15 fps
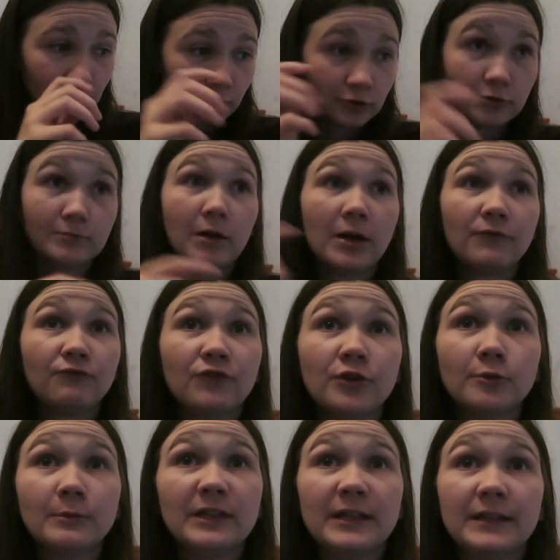Or I might
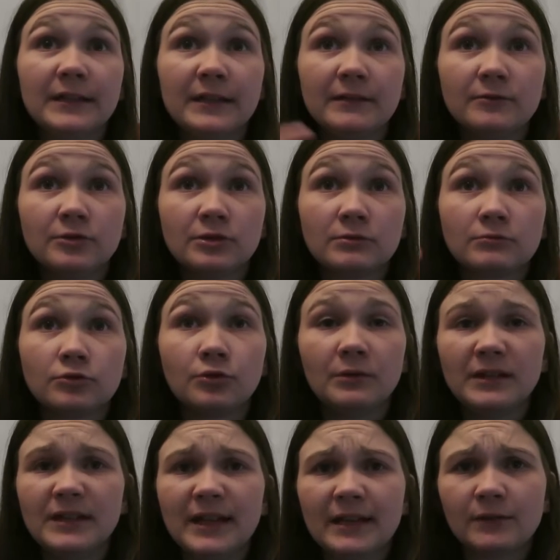film it and then just do
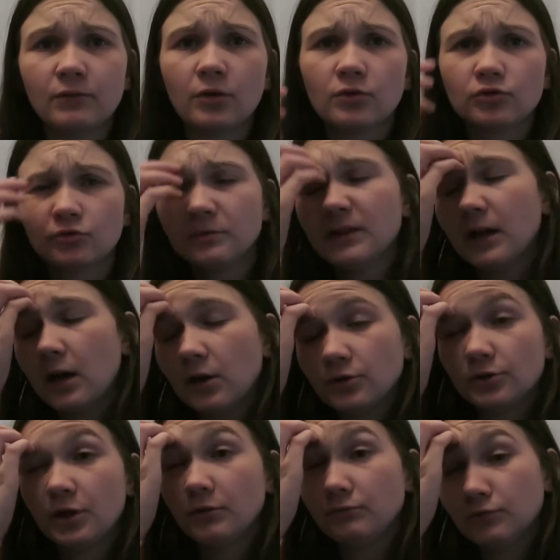it in the next vlog or something, I
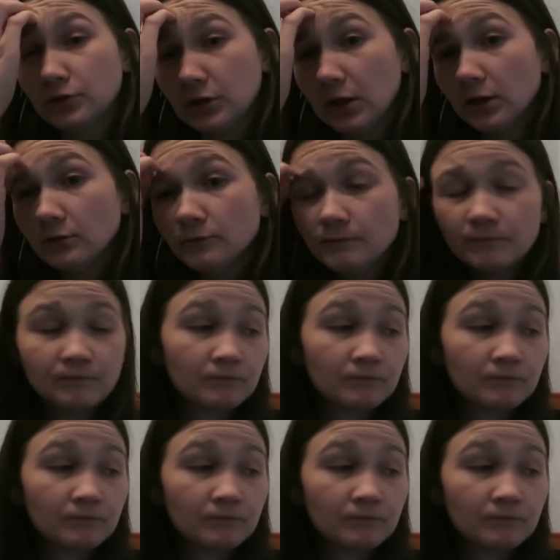don't know.